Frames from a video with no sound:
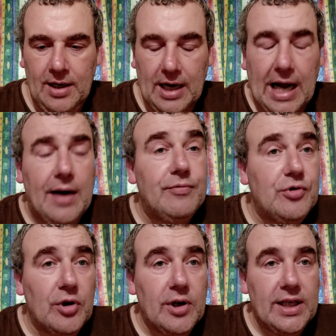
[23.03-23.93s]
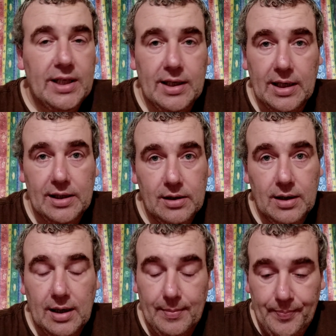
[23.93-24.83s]
have tried it and
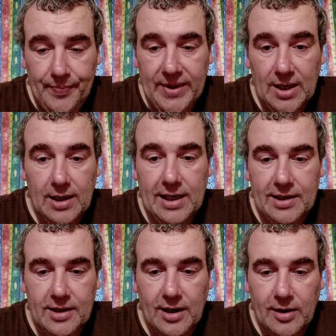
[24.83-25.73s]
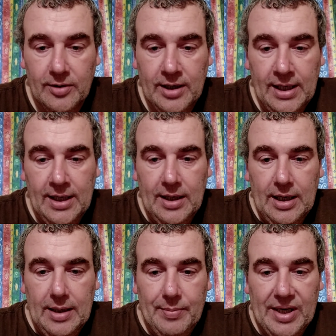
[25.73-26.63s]
I'll let you know.
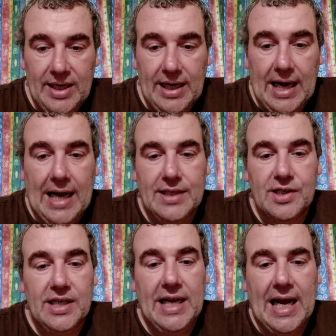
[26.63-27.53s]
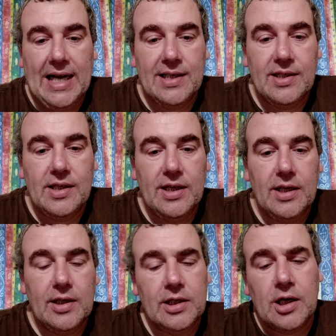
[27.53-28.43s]
But it actually has,
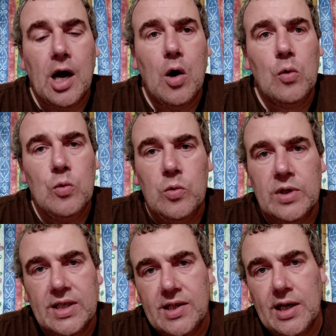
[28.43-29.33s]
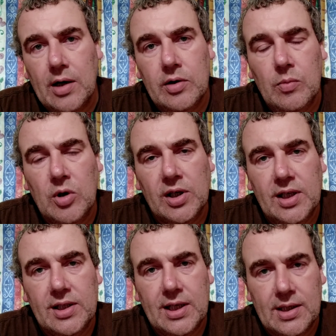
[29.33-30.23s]
the gold is the only one
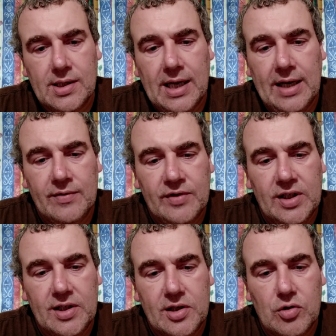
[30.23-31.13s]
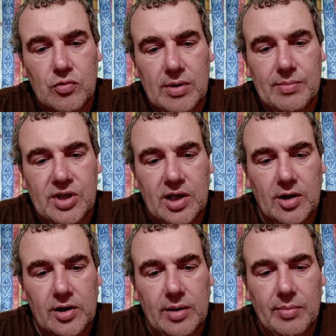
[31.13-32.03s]
that doesn't have the description
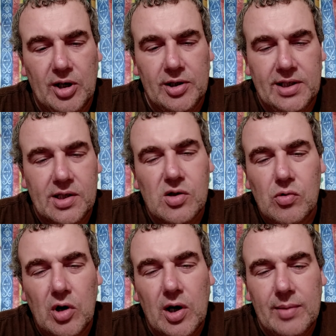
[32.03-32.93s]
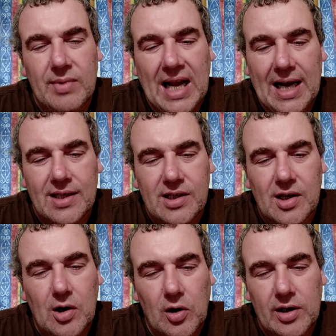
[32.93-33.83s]
on it, but I described that as a
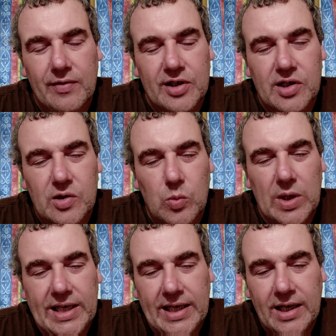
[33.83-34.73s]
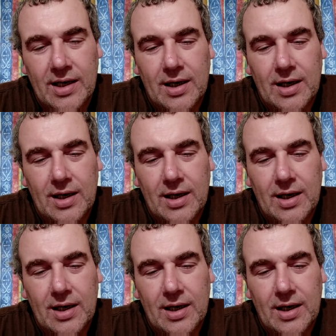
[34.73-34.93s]
kind of a sweet,